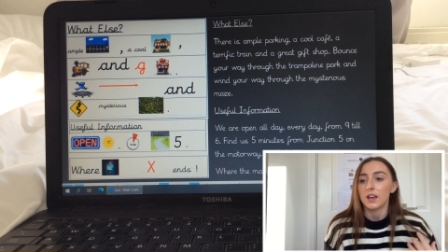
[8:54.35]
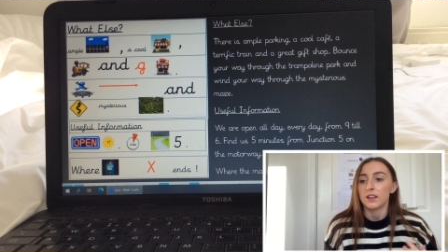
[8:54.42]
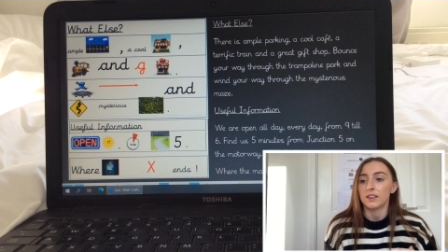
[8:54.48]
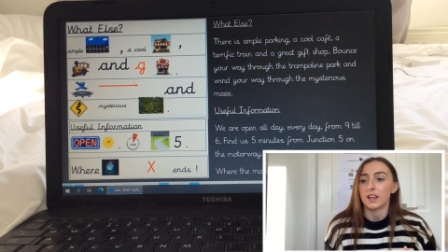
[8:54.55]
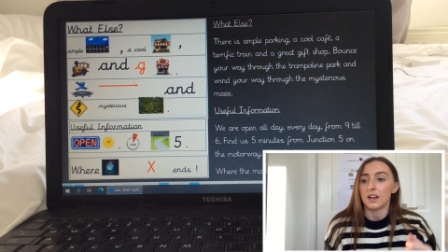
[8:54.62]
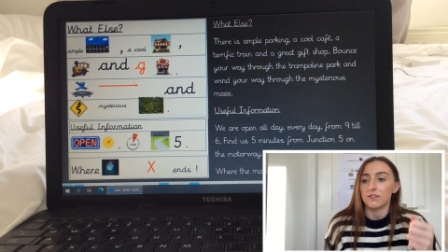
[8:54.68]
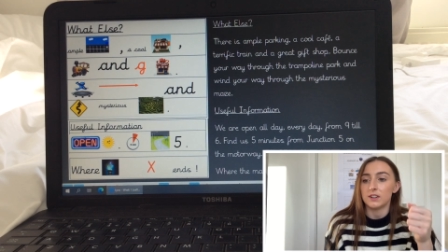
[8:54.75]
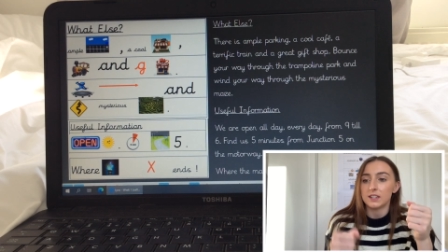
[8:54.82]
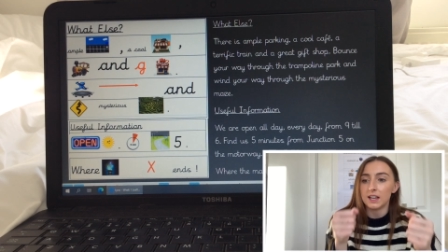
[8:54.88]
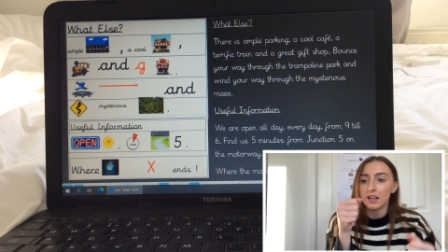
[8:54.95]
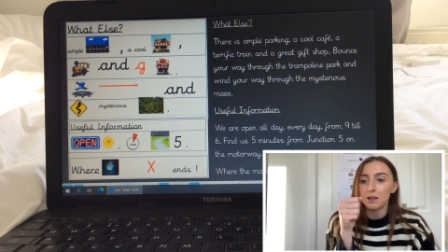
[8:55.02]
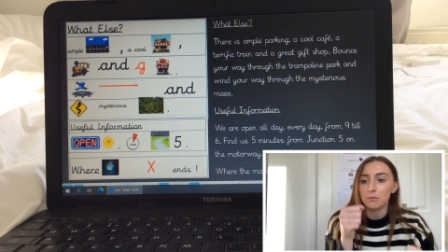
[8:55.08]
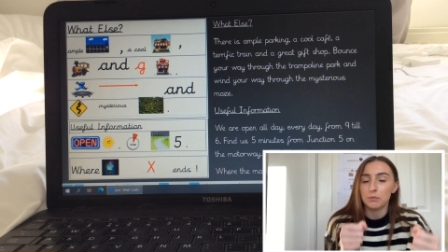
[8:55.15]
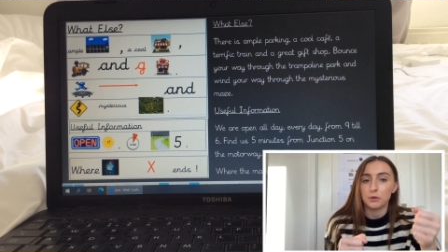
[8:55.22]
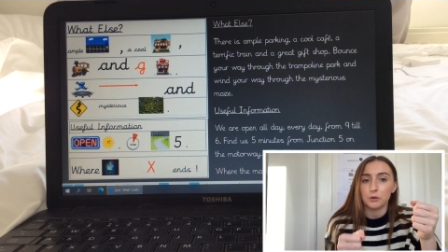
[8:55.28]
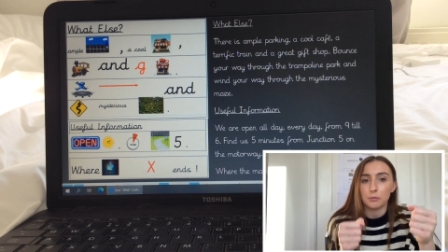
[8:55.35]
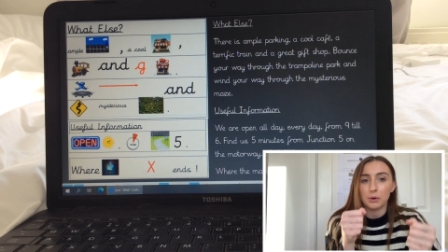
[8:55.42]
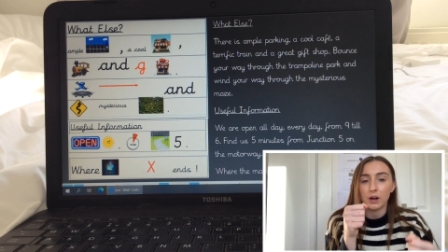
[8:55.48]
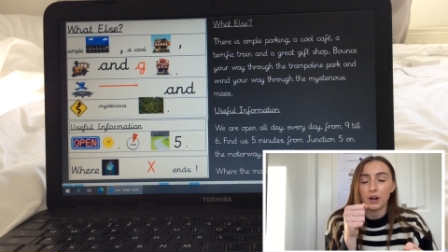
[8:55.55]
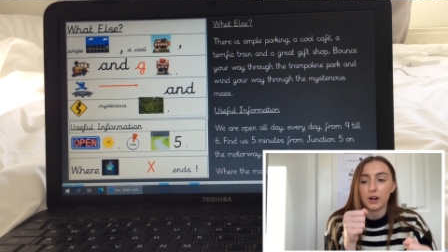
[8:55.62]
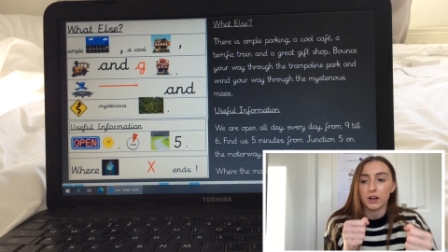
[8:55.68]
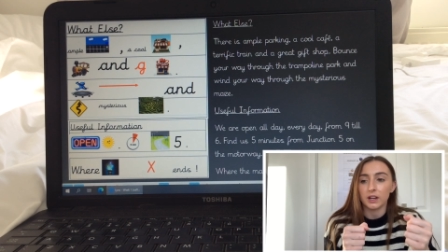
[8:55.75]
There is ample
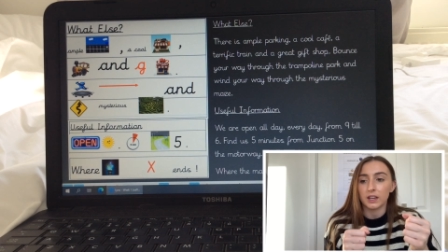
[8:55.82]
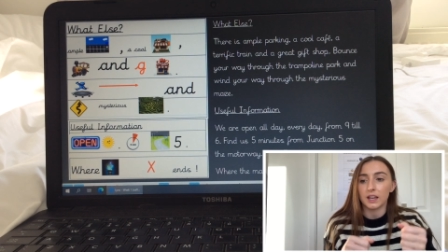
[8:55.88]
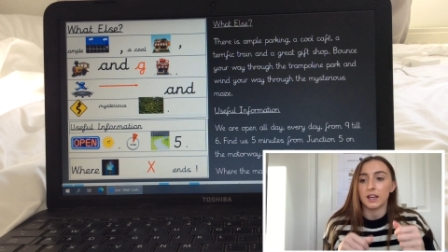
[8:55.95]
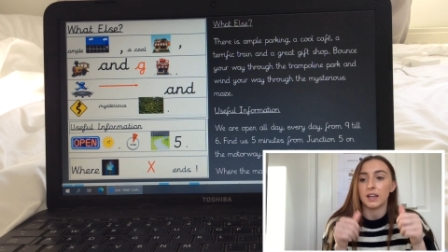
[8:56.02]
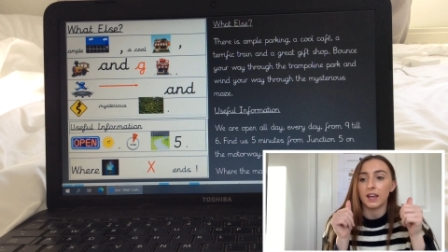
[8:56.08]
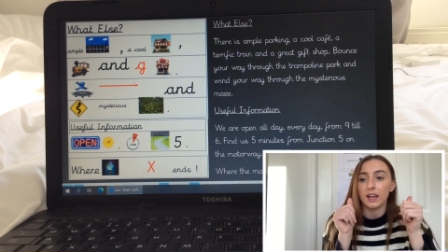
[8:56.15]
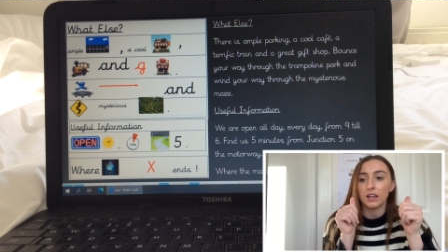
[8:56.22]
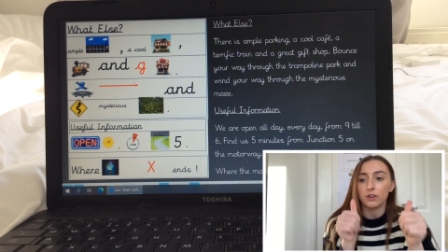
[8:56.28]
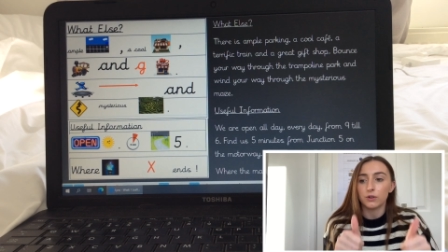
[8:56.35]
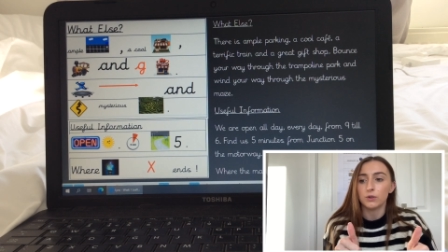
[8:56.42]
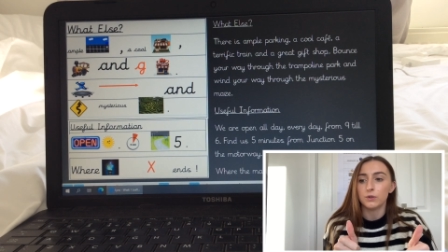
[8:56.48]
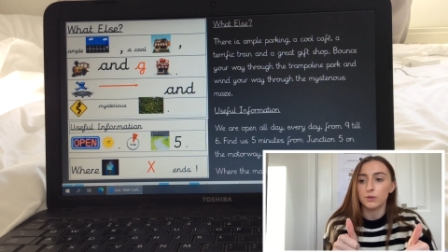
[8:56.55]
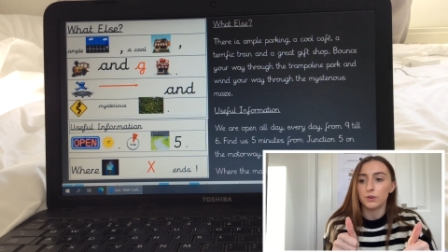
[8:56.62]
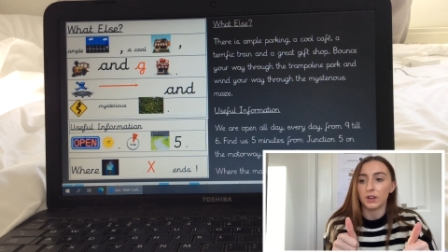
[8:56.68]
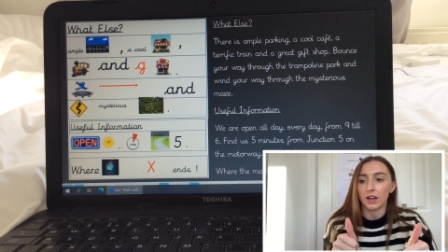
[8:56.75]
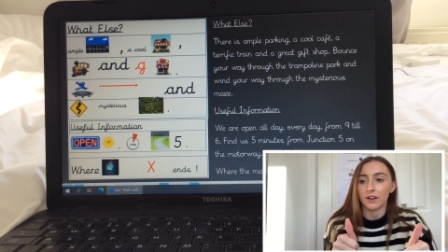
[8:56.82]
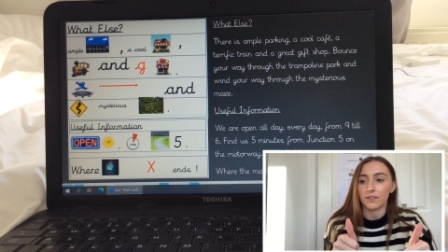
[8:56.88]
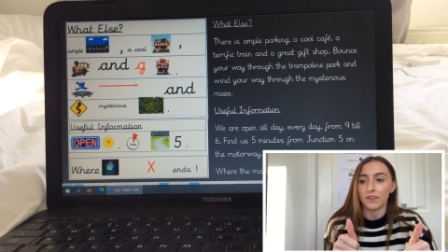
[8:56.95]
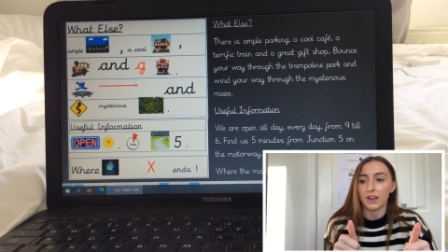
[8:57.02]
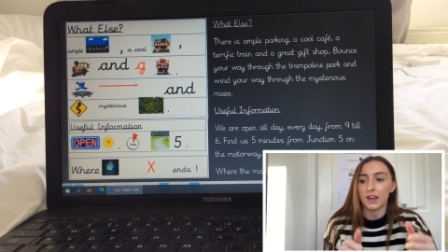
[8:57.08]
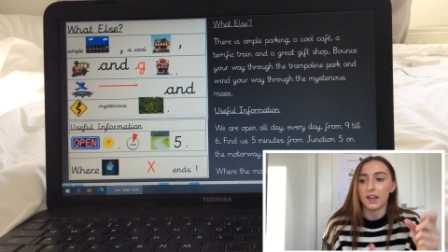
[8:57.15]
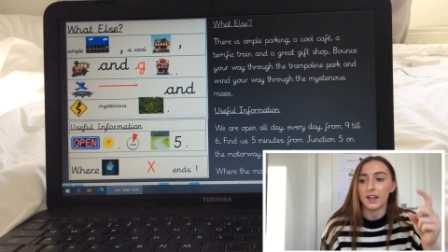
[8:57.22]
parking, a cool
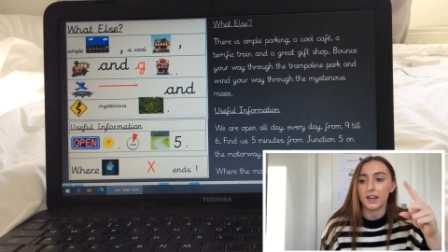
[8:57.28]
cafe,